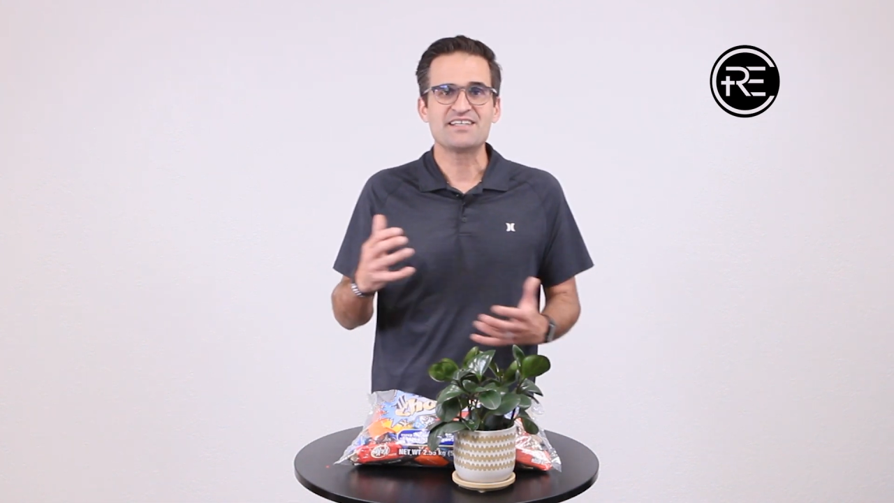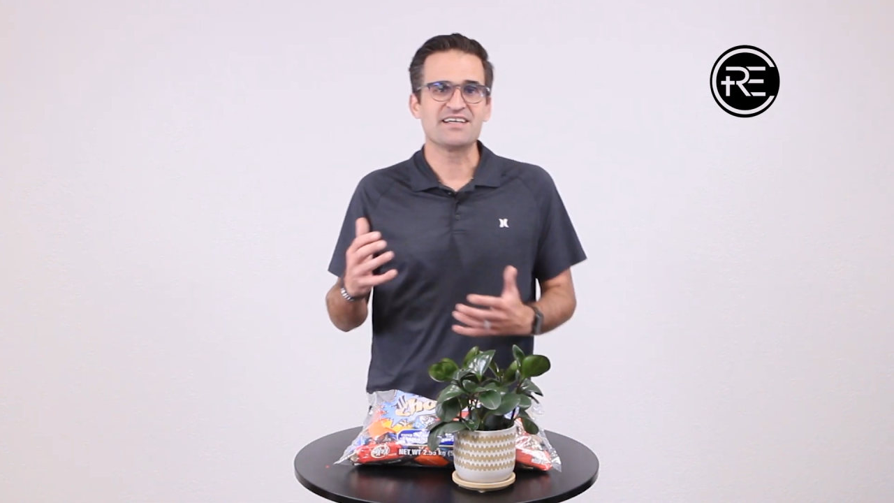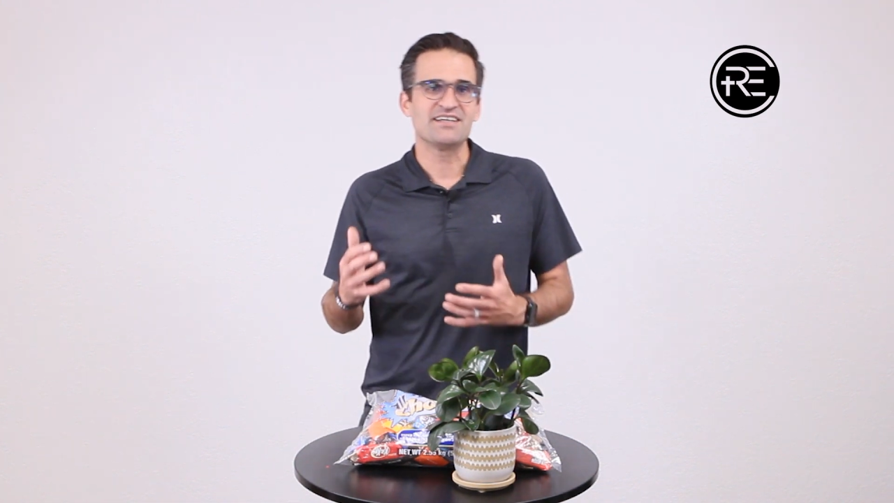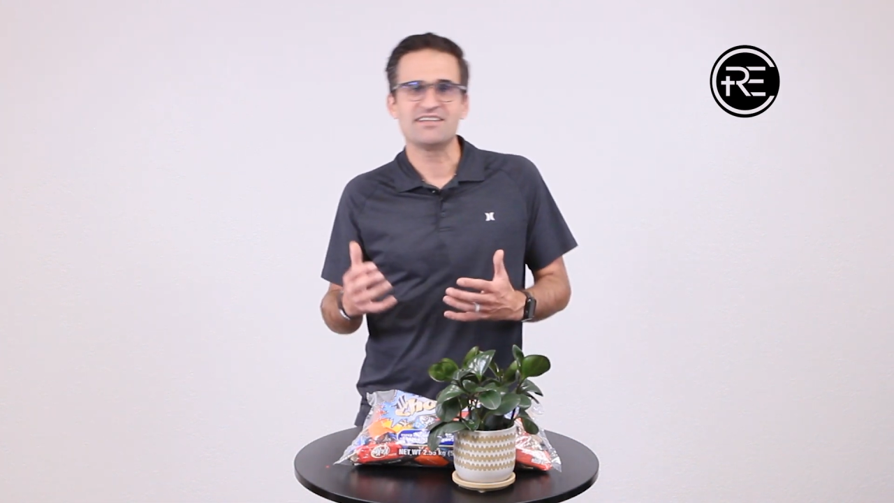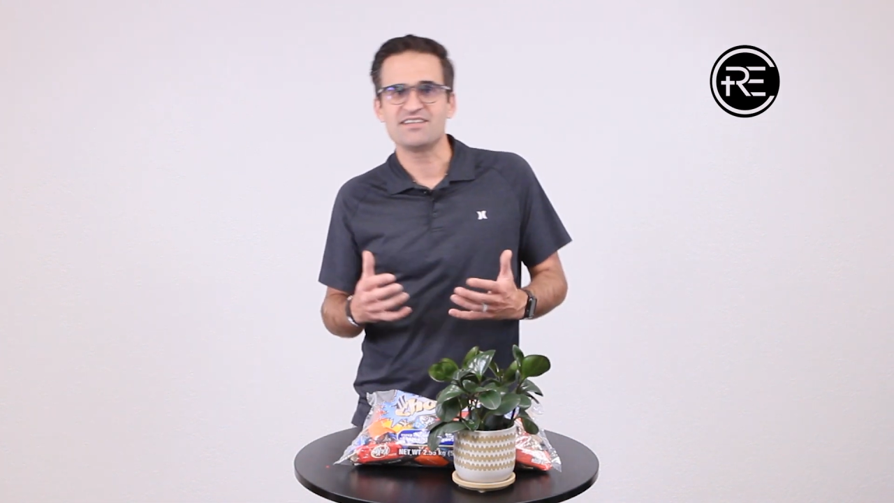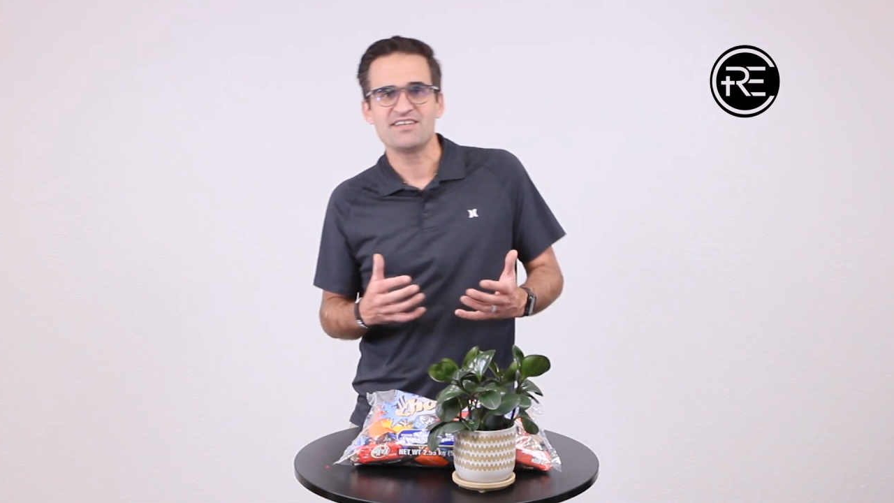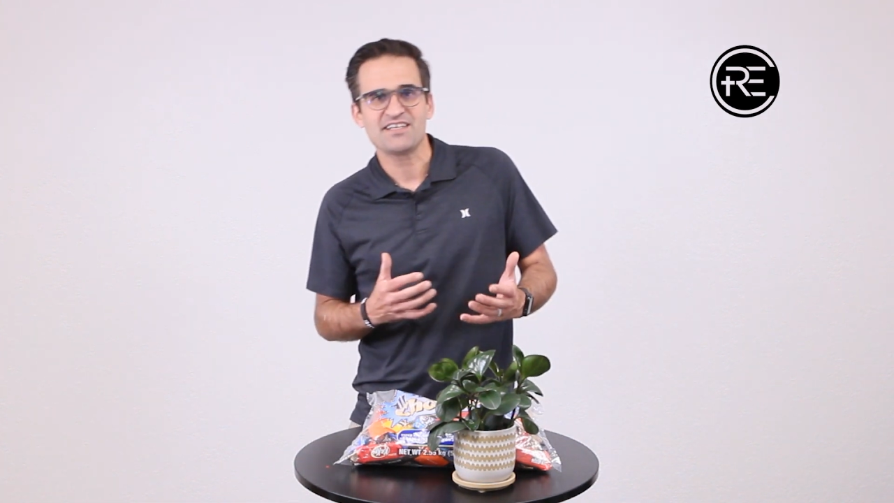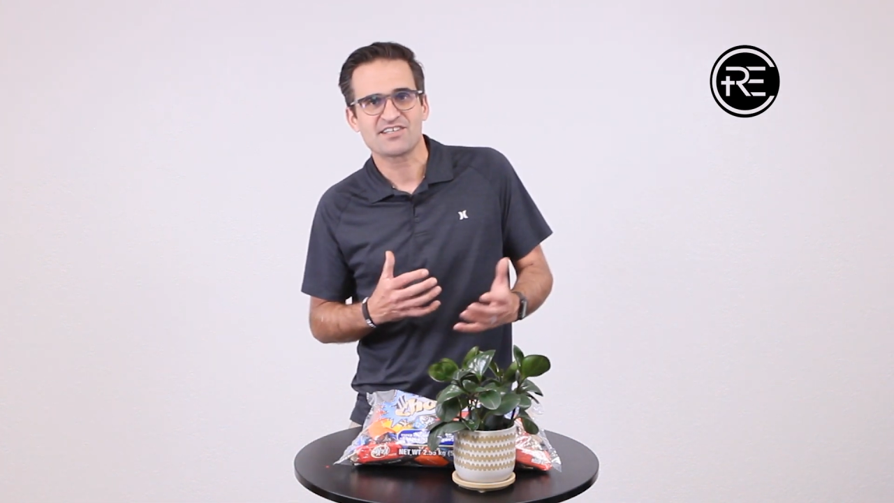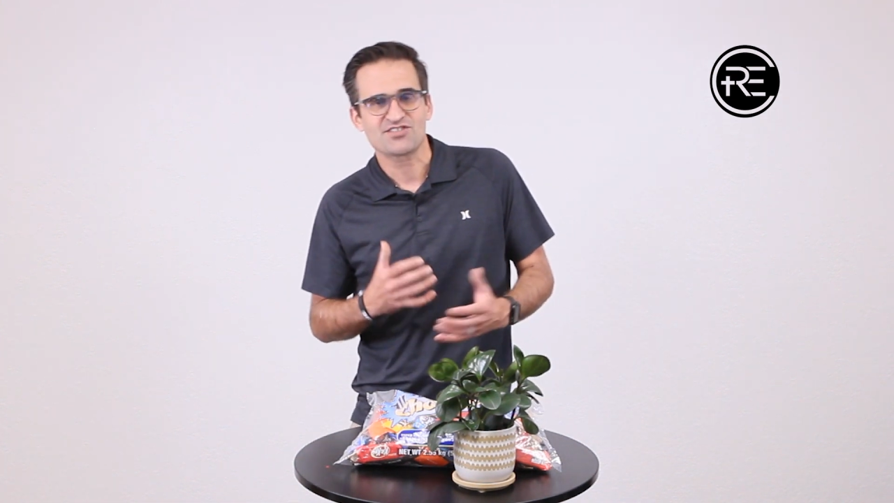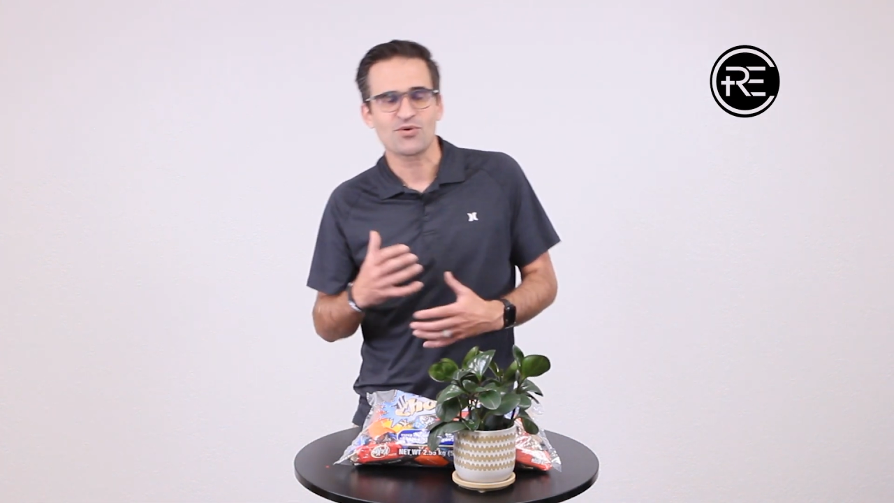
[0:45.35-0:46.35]

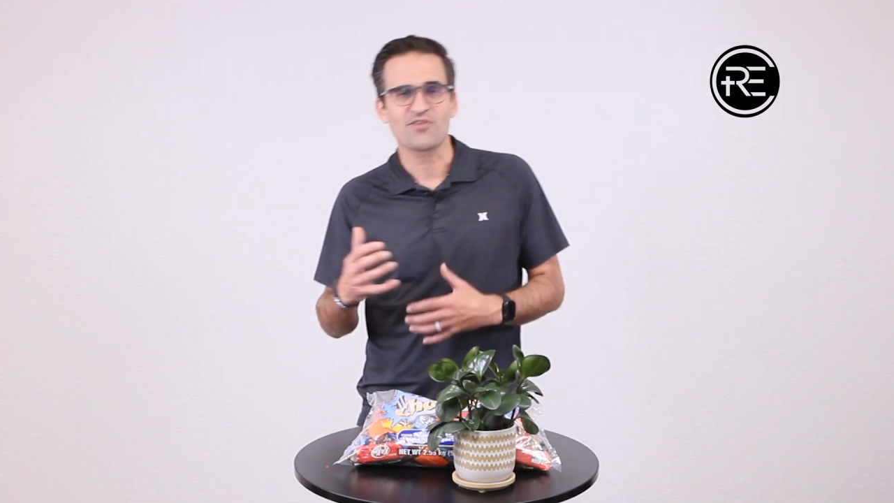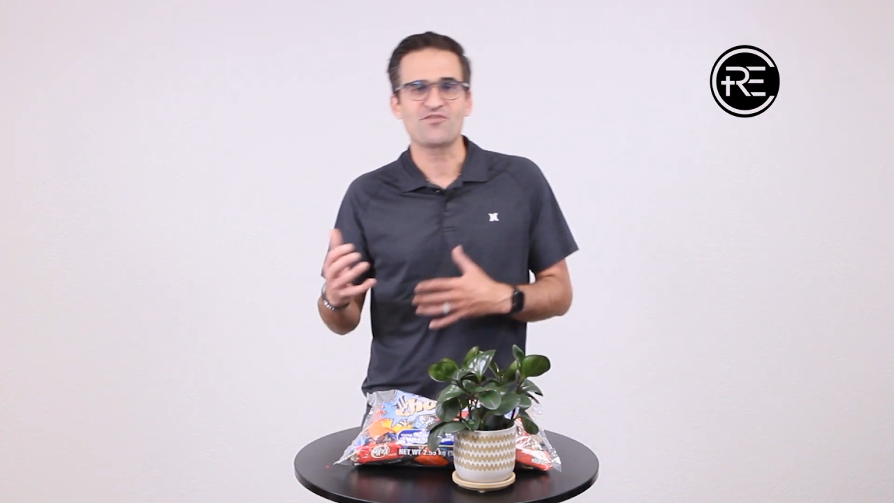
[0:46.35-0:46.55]
to sort of